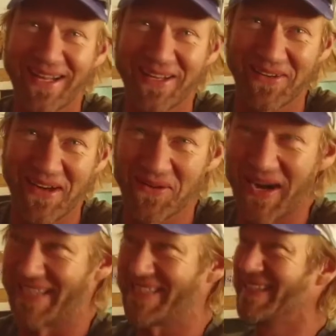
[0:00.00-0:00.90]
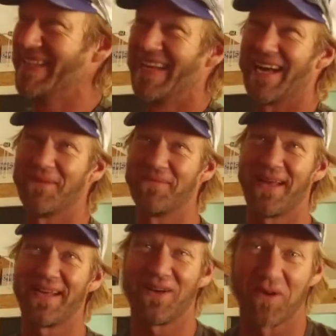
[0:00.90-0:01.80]
a great white,
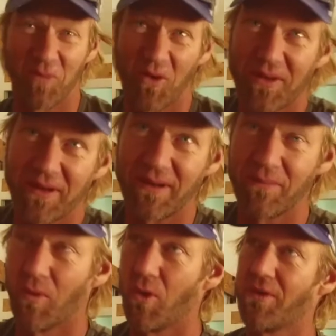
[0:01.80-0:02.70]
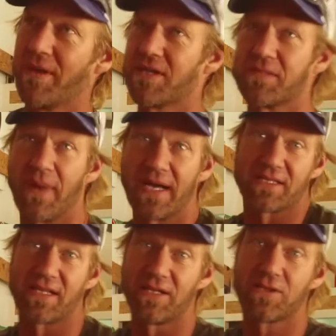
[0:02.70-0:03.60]
and he got more than just
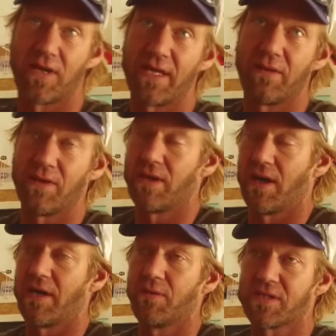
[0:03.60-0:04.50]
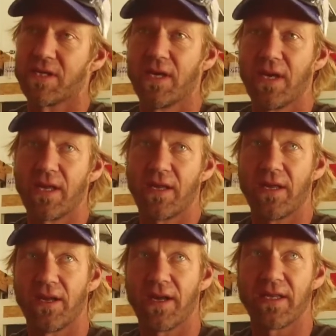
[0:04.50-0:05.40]
buzzed. Literally, he was,
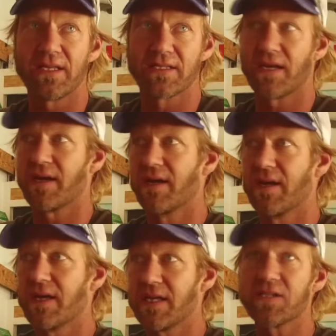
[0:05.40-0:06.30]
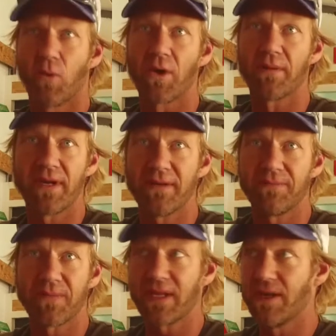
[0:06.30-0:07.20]
and he's a waterman.
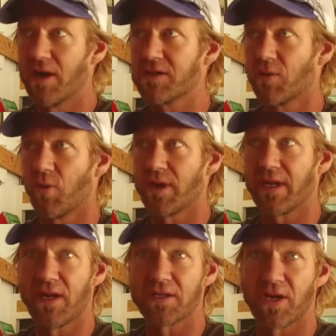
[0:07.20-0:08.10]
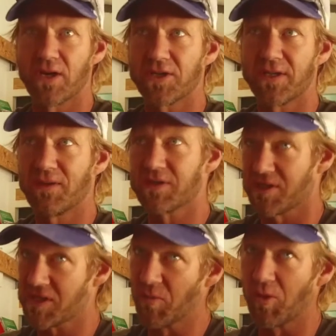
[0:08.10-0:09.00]
He knows the water, he knows the ocean. He was on
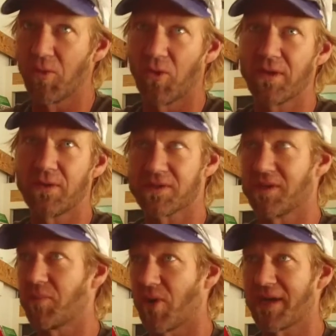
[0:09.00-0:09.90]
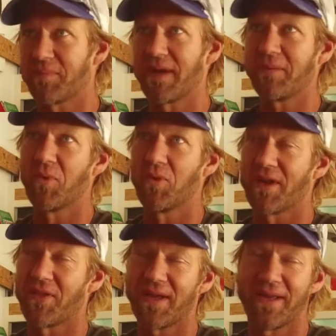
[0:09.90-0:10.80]
a small board. He was on a bright pink board,
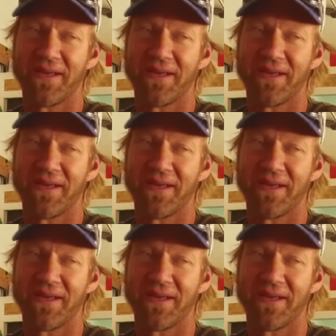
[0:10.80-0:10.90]
I think,